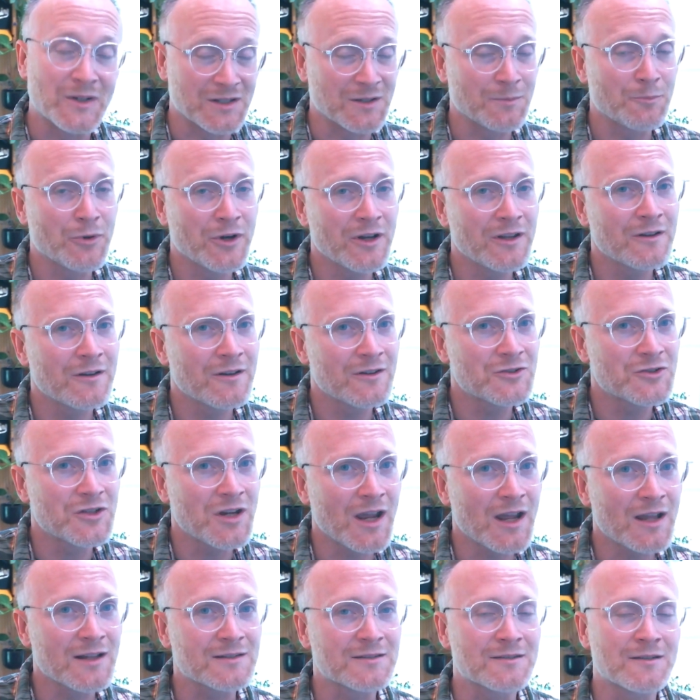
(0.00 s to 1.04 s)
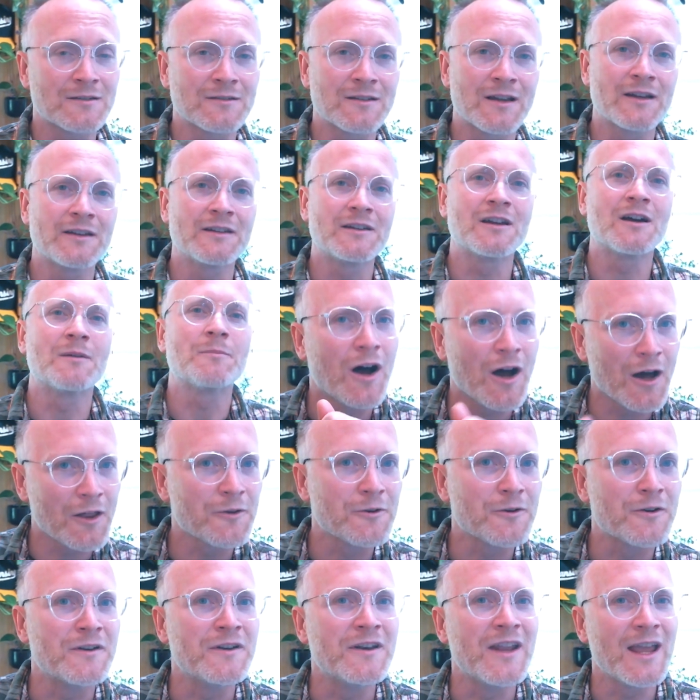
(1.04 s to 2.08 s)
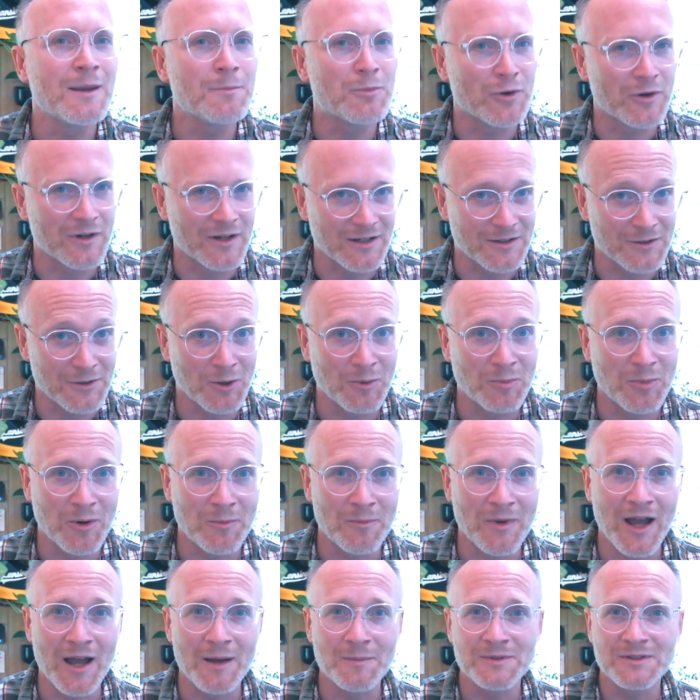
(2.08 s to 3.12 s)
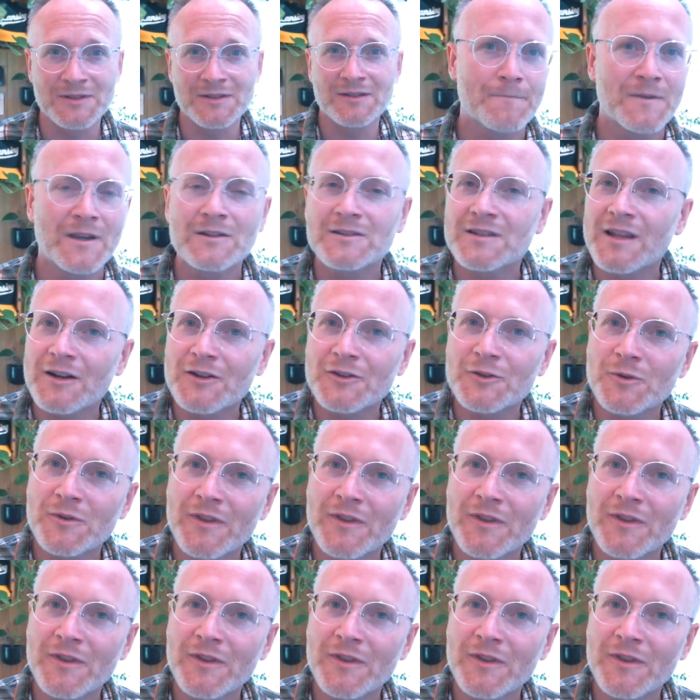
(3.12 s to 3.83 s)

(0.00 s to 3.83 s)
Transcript: there's a pretty good chance they're lining up other neighboring topo maps. Here's how to do